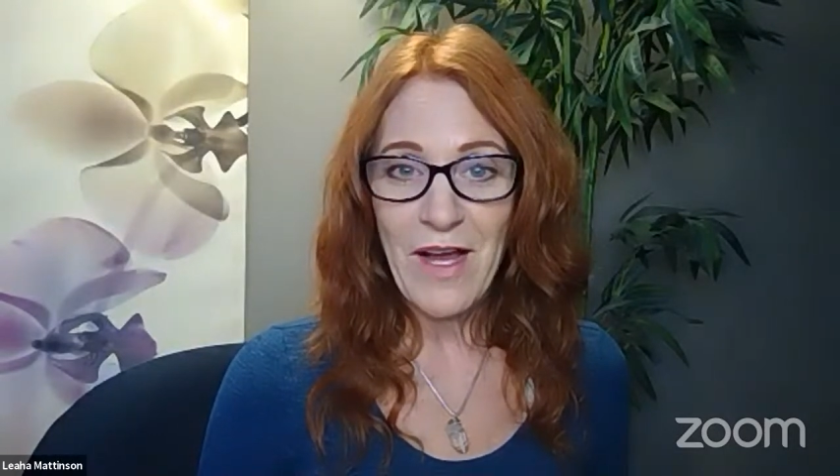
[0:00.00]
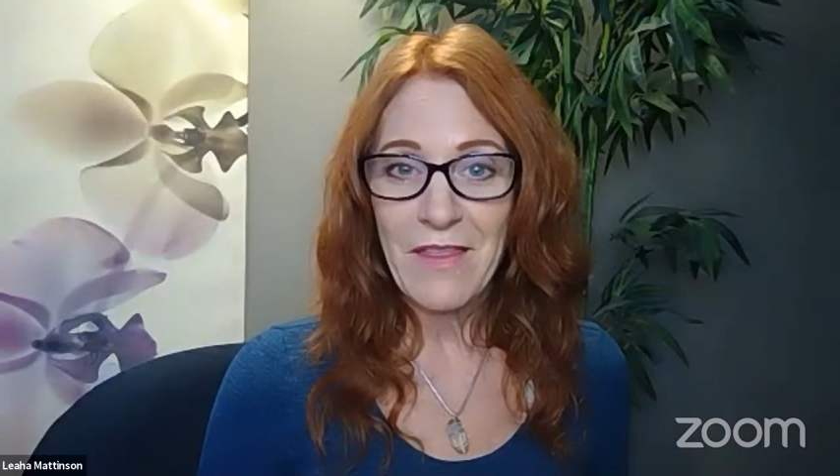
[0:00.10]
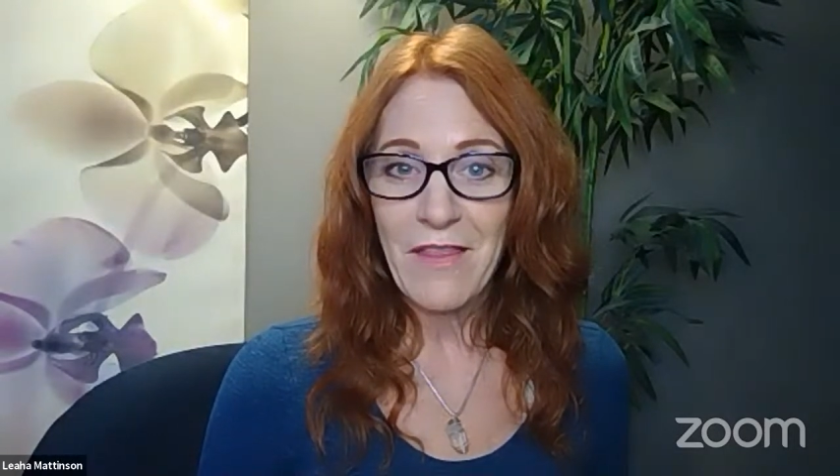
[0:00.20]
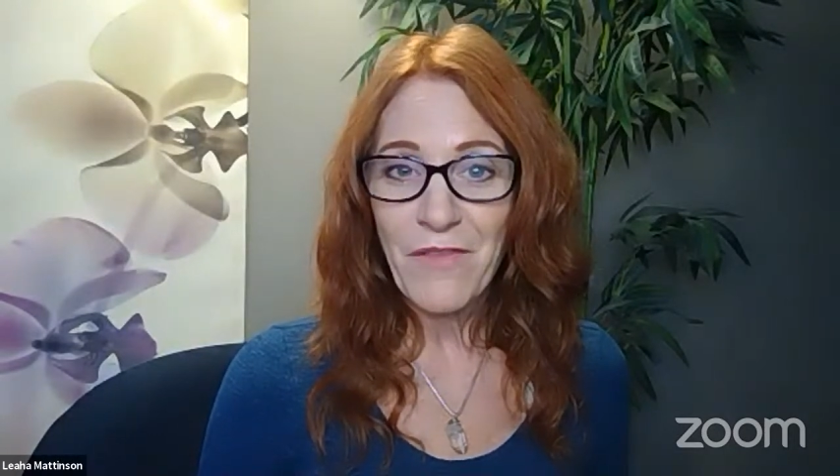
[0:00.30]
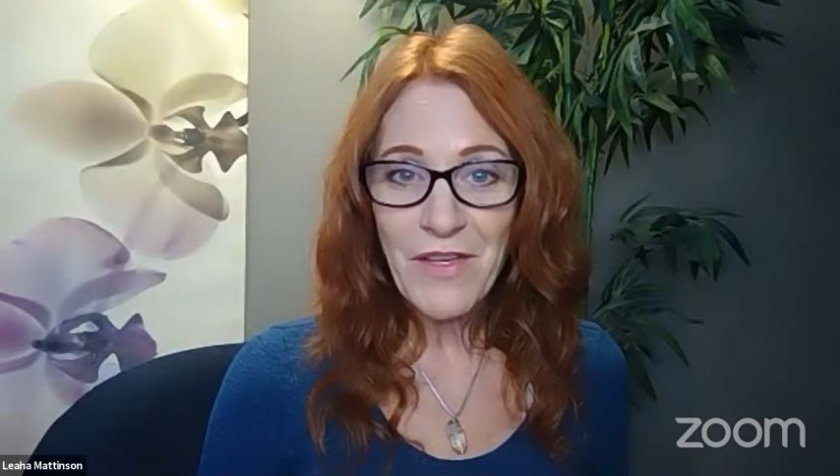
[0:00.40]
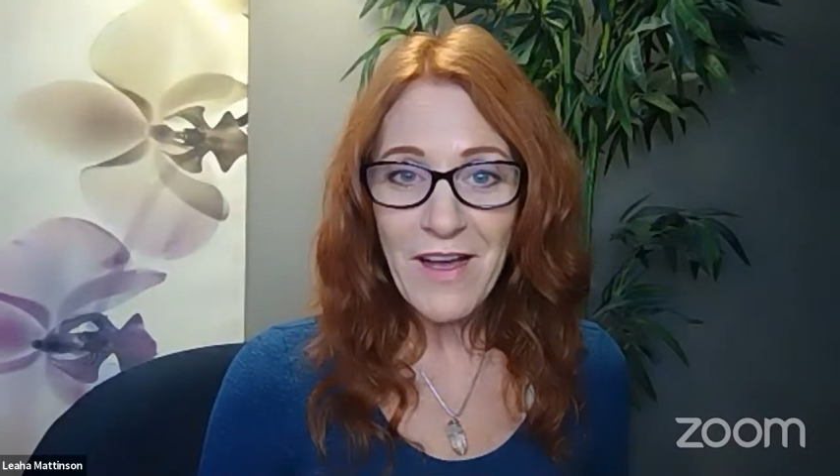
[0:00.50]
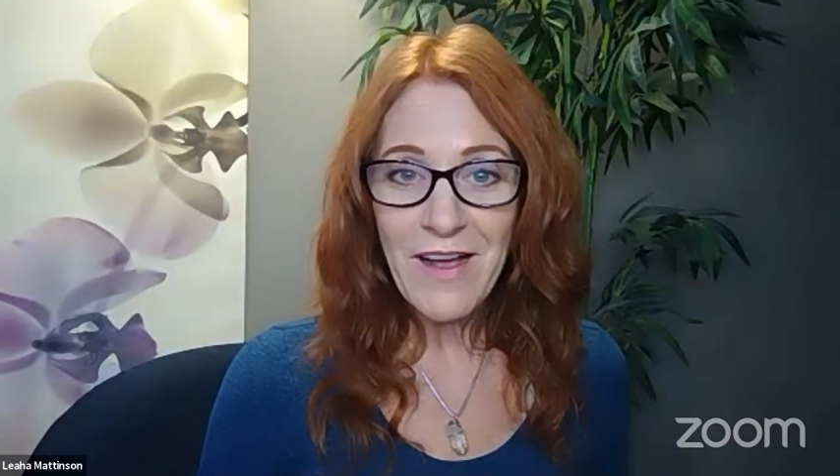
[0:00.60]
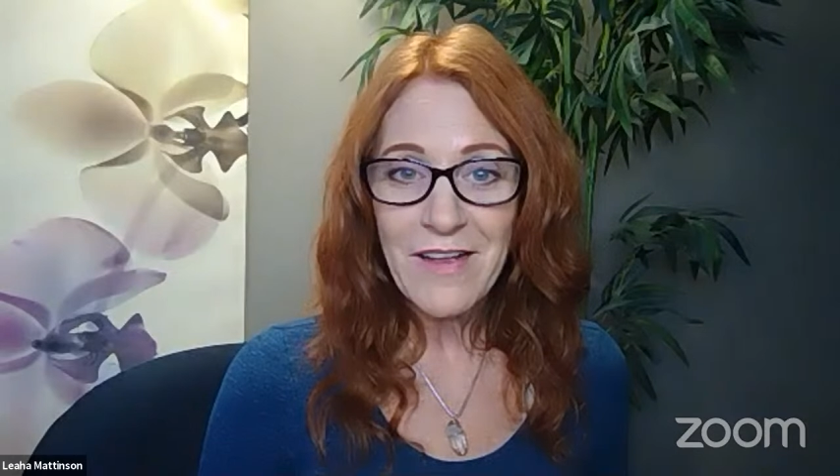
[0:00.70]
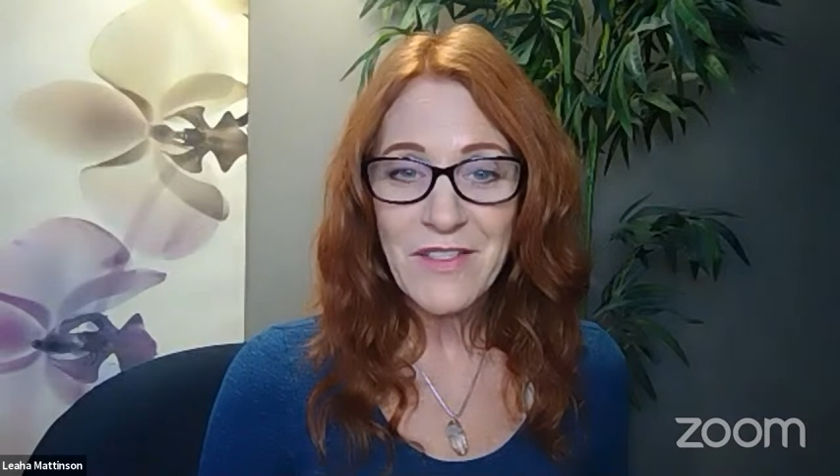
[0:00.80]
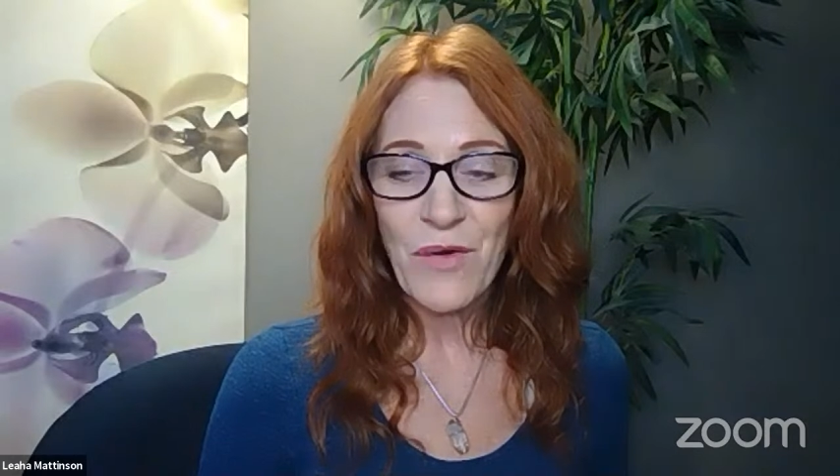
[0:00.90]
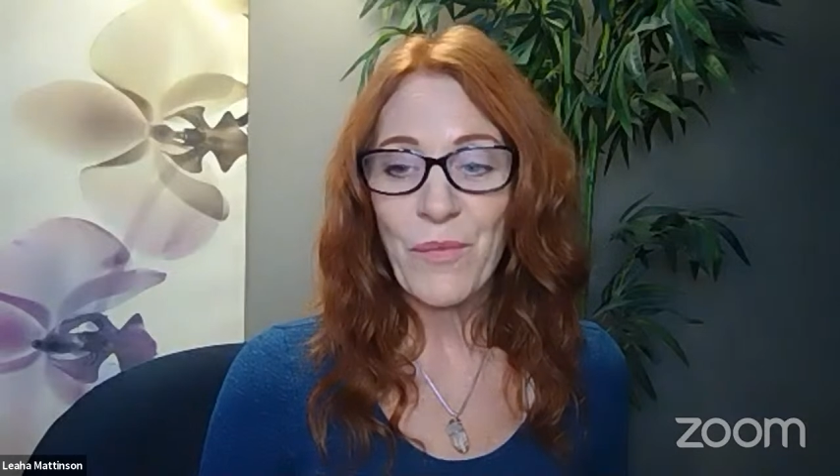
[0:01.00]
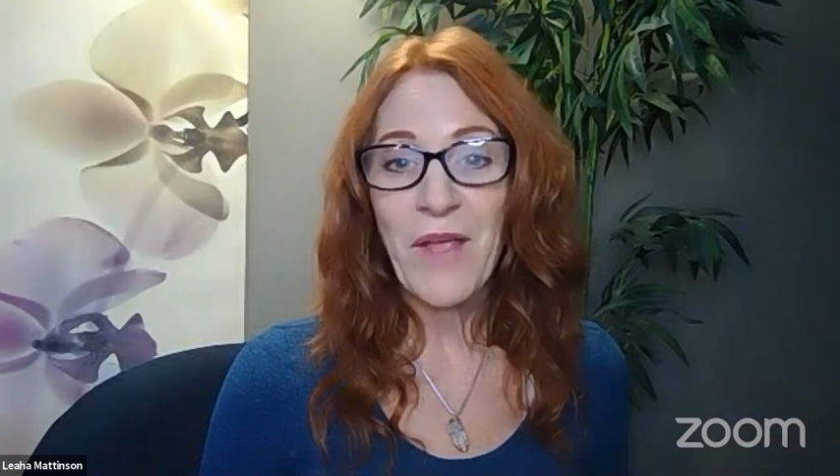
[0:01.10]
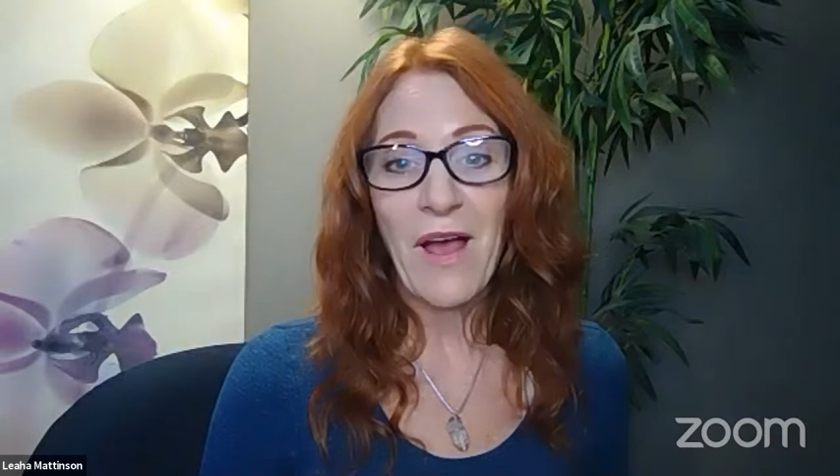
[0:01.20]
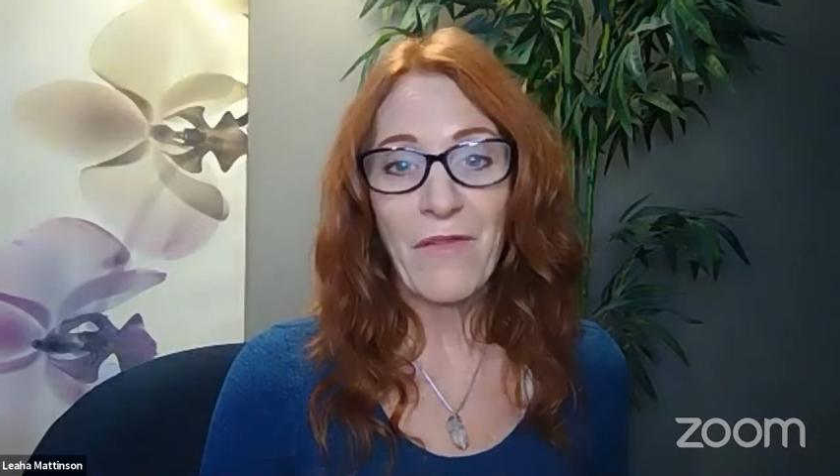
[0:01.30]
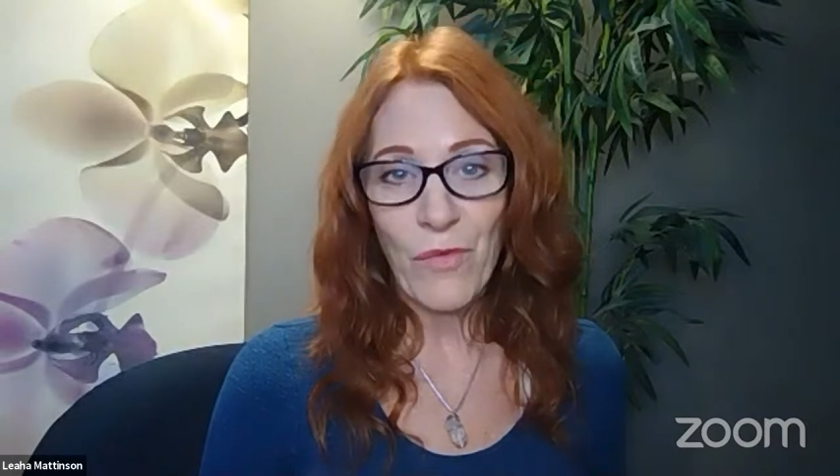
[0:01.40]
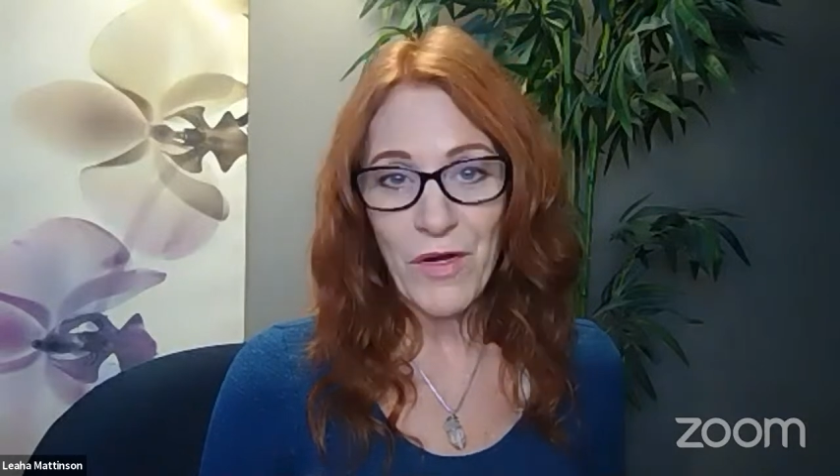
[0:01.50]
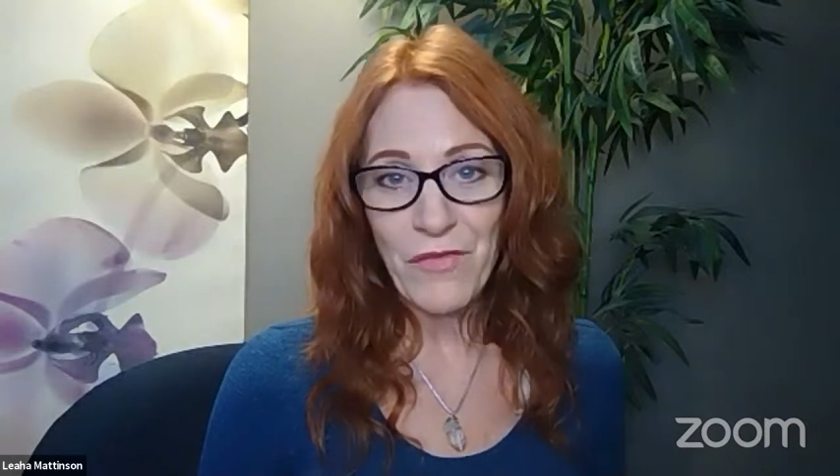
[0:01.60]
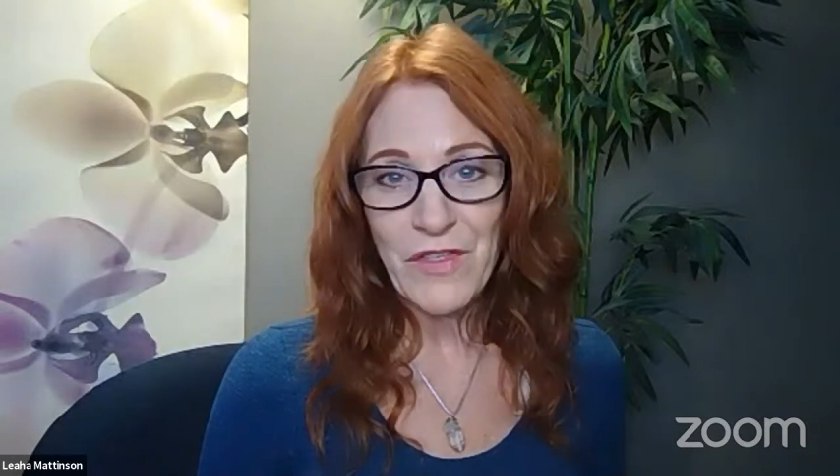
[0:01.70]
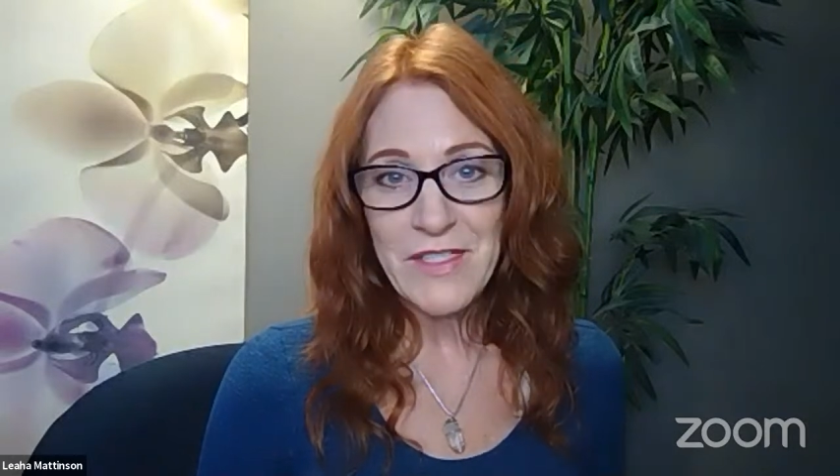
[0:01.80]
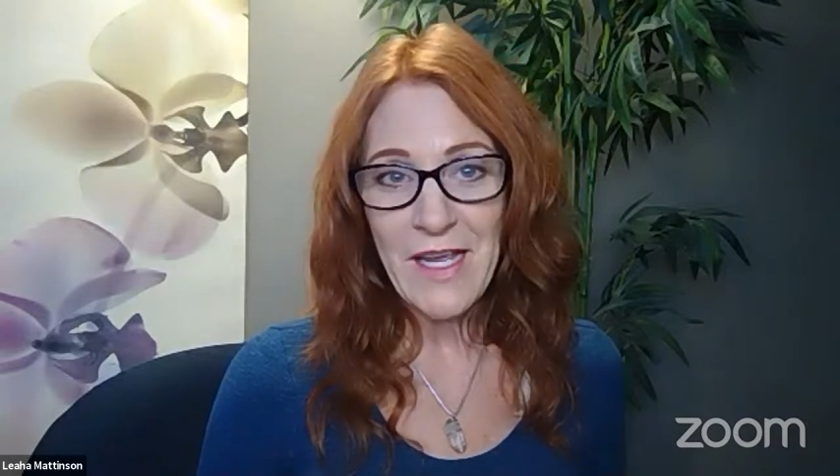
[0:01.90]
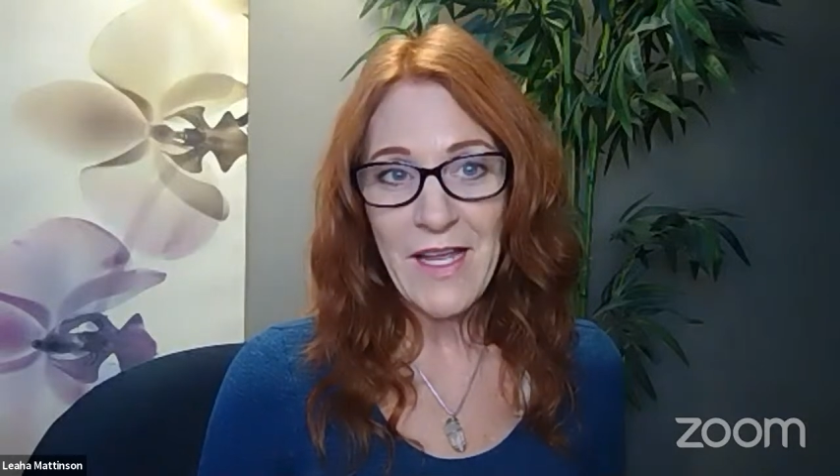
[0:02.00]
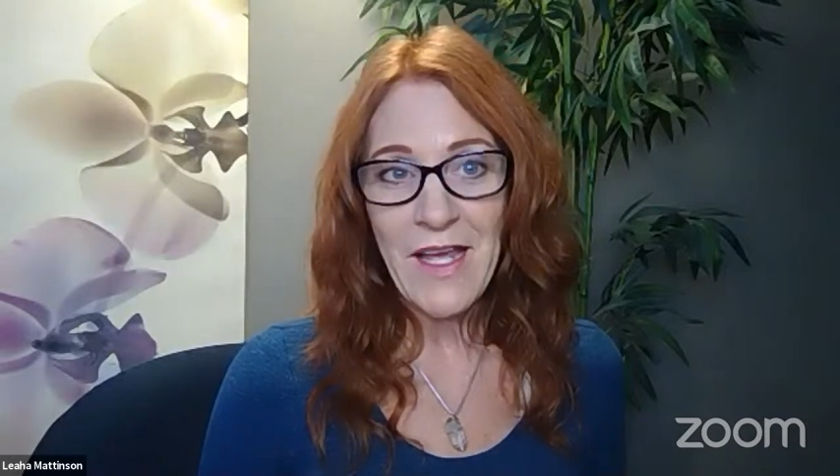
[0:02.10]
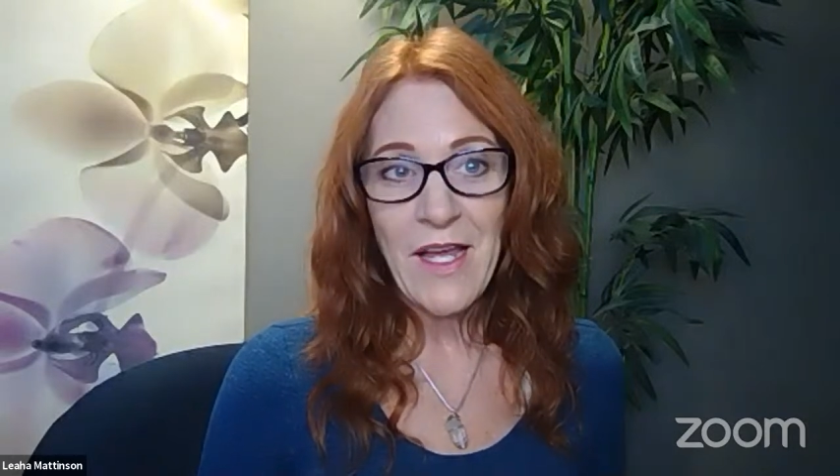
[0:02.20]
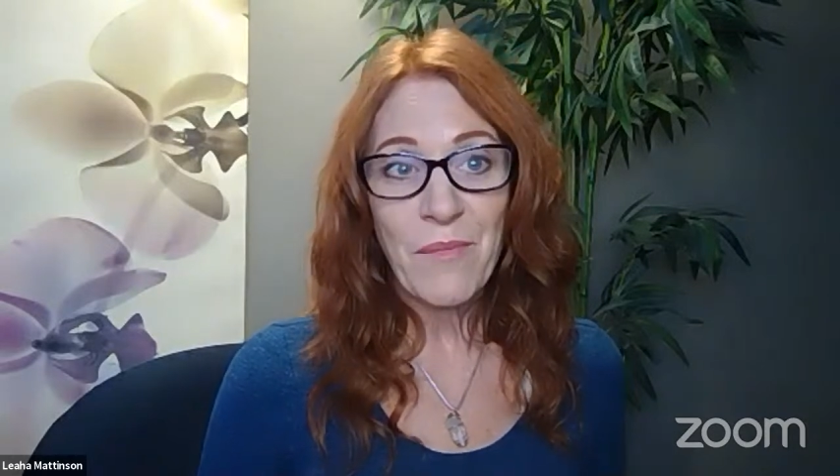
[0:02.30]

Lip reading: I love you guys. I hope you have a wonderful day.